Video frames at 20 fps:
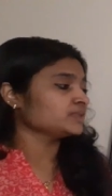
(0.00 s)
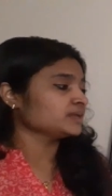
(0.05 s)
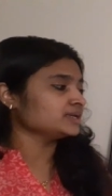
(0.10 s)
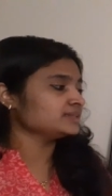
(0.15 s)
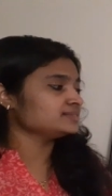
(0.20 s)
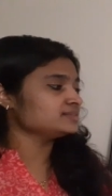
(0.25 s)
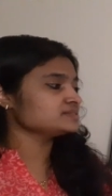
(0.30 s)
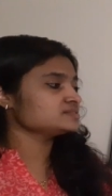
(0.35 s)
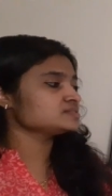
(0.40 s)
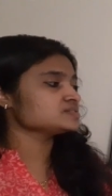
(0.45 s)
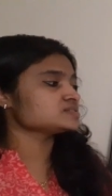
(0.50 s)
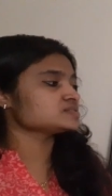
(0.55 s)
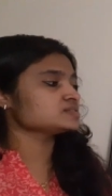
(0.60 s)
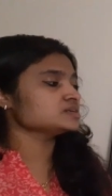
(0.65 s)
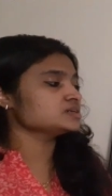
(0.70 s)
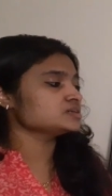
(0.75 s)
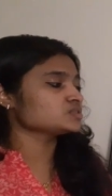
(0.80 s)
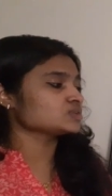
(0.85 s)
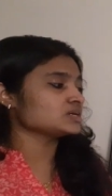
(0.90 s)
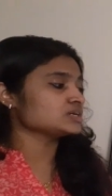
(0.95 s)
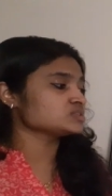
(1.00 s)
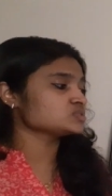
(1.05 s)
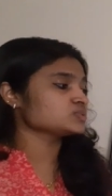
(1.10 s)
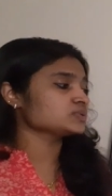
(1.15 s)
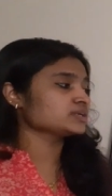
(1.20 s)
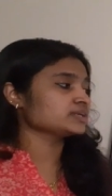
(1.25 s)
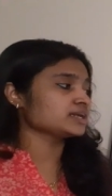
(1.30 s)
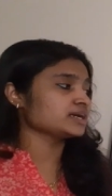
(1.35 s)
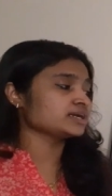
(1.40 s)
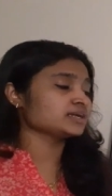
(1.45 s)
And this is the
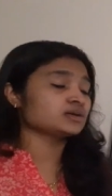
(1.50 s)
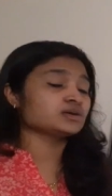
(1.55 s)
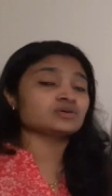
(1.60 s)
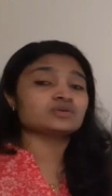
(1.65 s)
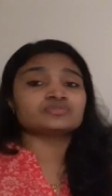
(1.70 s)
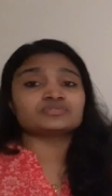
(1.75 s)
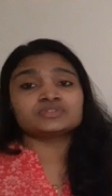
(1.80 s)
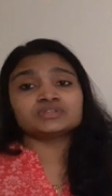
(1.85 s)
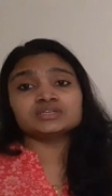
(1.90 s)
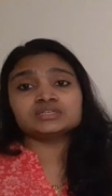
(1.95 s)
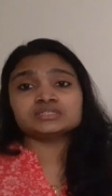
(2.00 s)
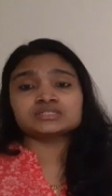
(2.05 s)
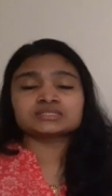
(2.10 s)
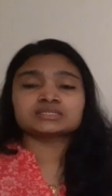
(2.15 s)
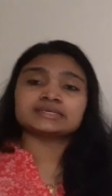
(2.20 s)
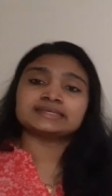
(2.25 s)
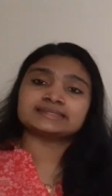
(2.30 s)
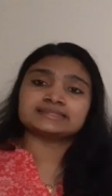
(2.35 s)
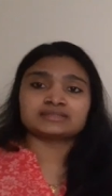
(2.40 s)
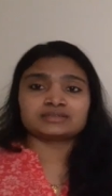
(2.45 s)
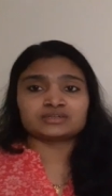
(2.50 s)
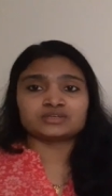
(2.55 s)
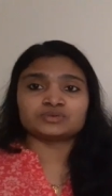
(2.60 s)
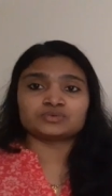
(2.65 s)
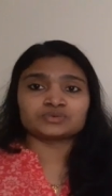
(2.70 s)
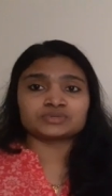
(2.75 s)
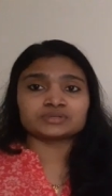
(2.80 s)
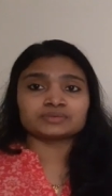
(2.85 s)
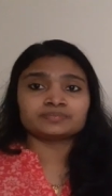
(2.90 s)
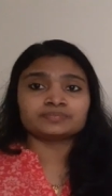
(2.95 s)
transfer chara of this
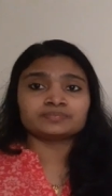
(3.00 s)
circuit.